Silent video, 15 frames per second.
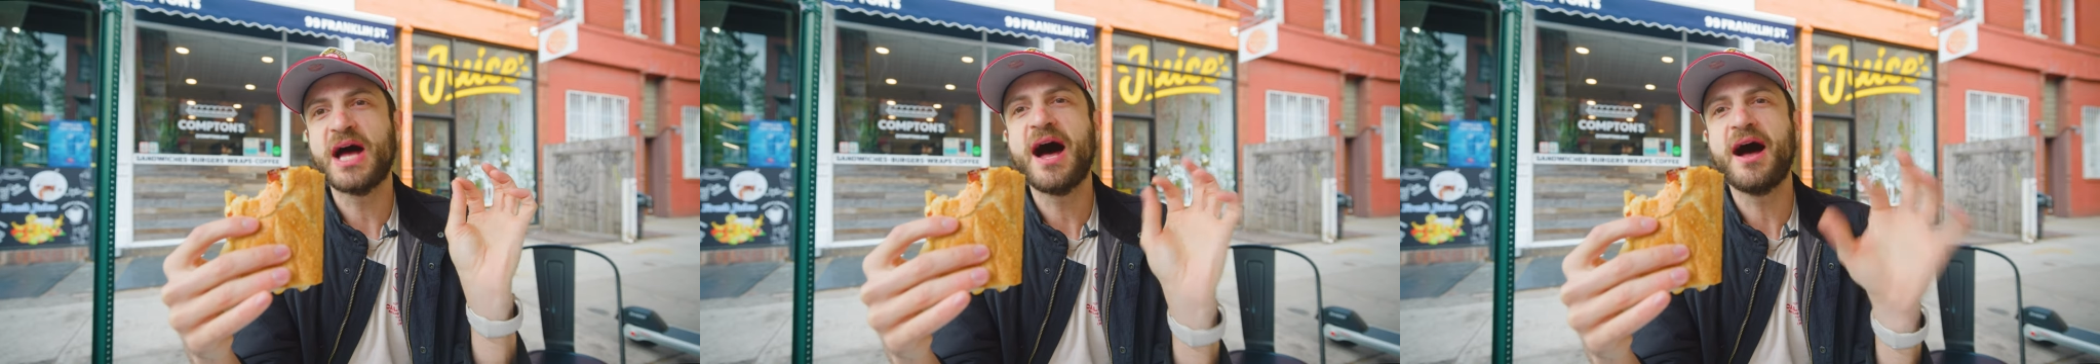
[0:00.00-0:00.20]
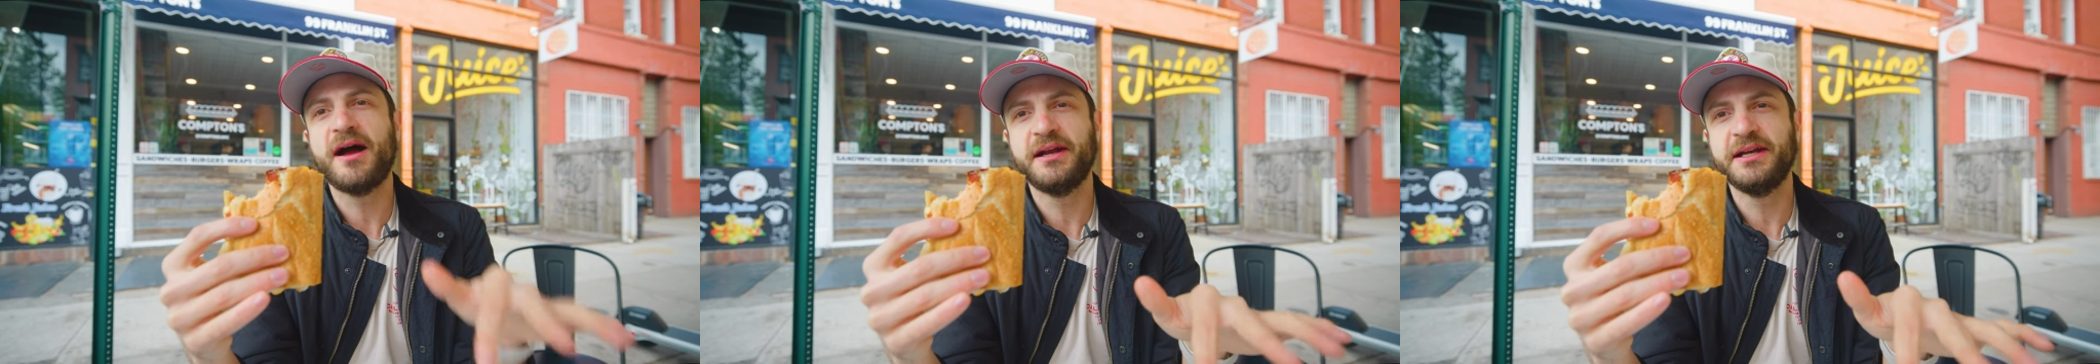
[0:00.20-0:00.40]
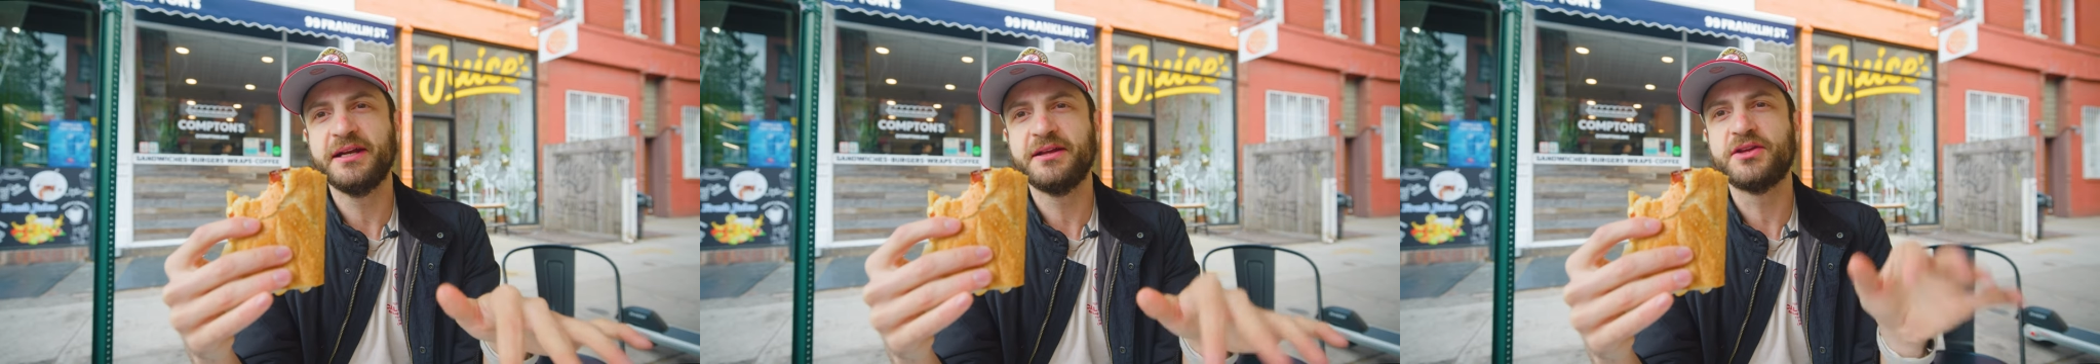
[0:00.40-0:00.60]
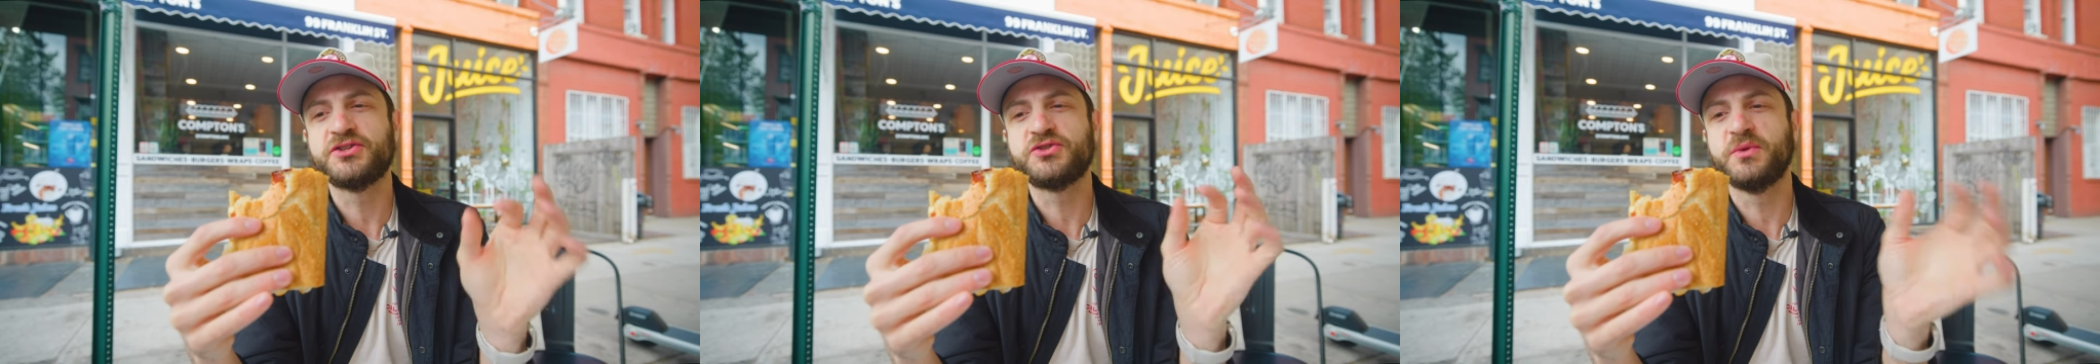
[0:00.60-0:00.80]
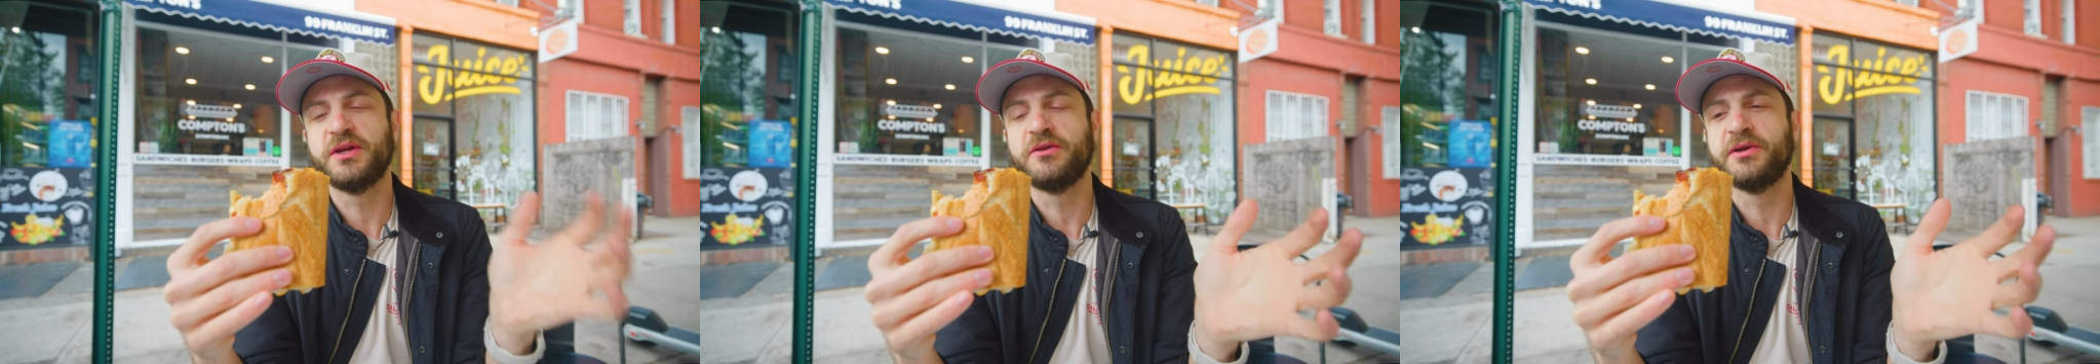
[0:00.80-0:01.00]
The hot honey in there
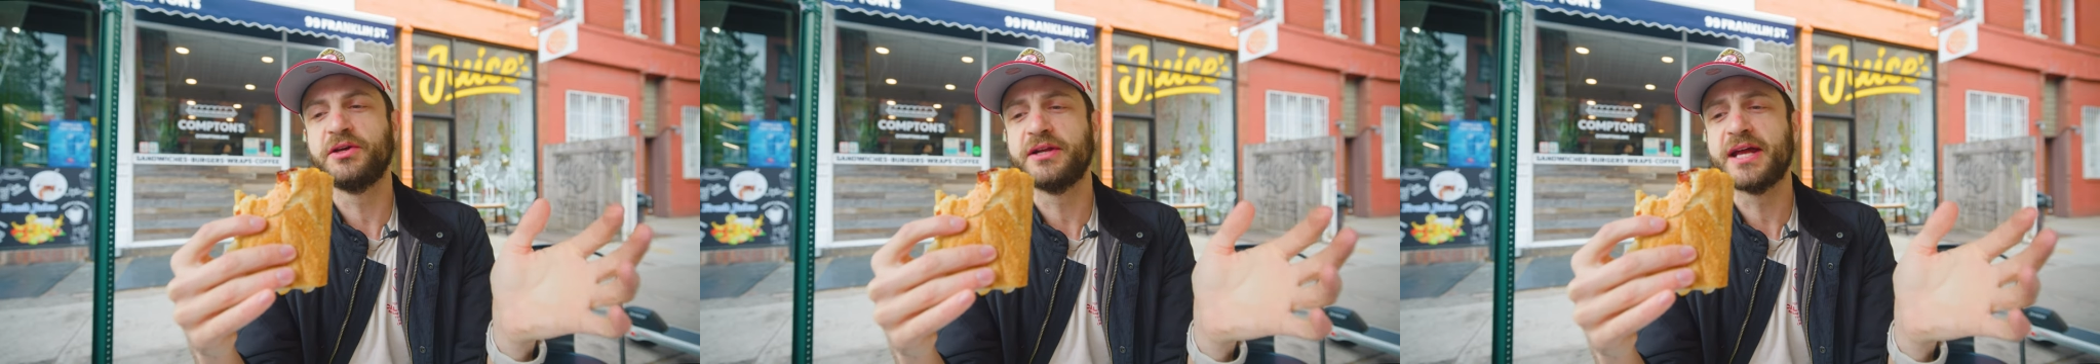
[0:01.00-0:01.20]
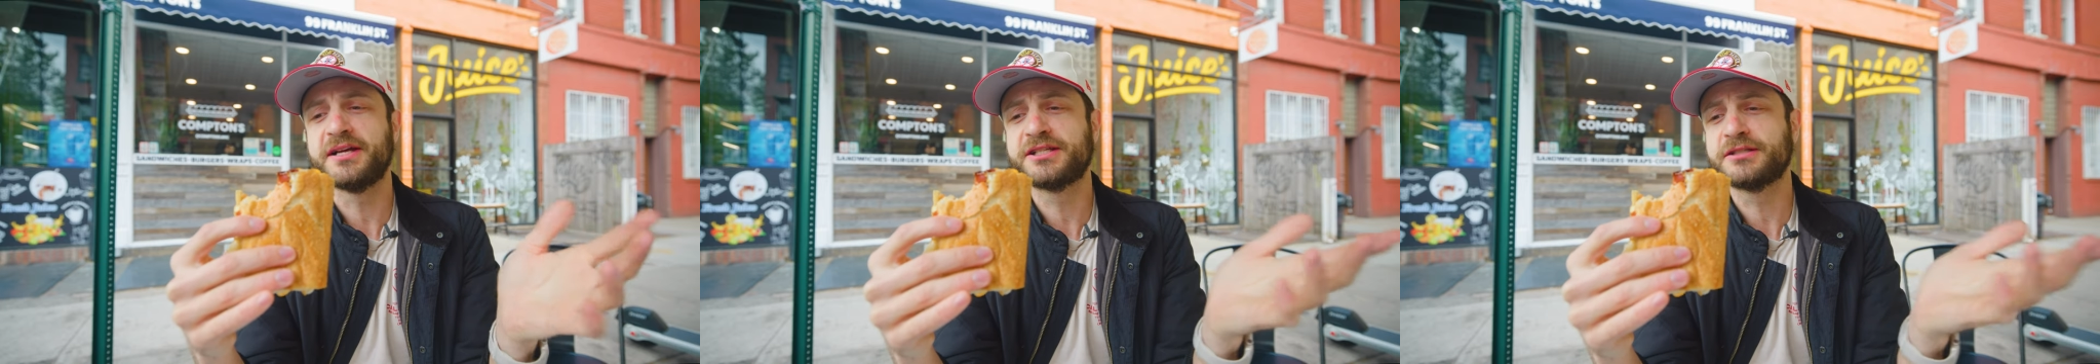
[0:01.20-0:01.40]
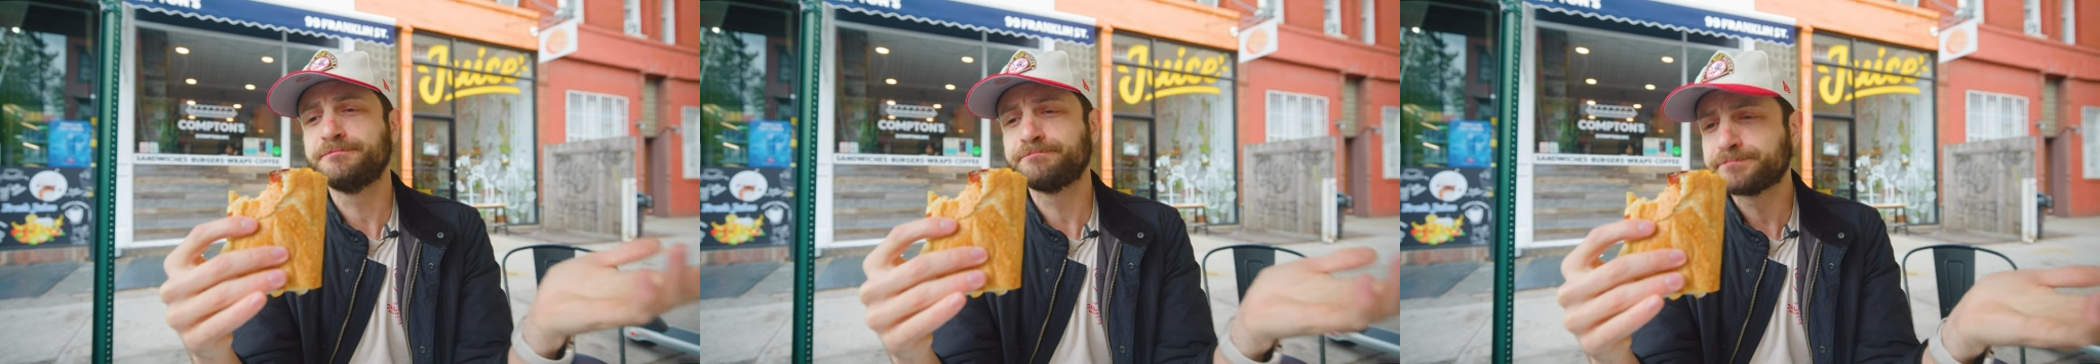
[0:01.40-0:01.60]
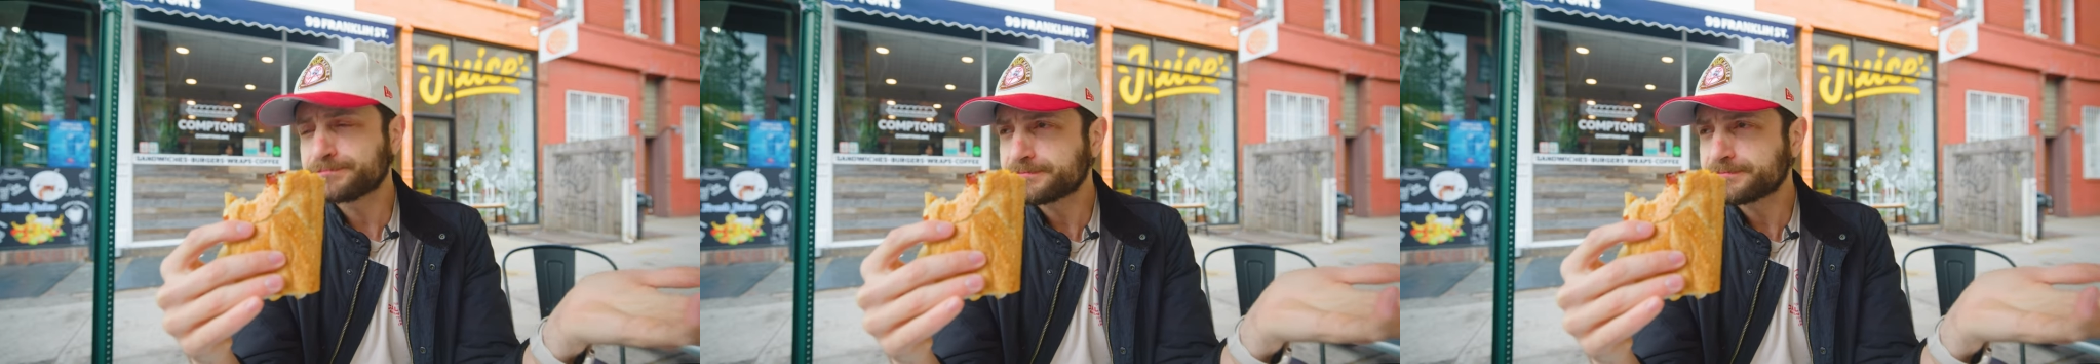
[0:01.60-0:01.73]
is really, really nice.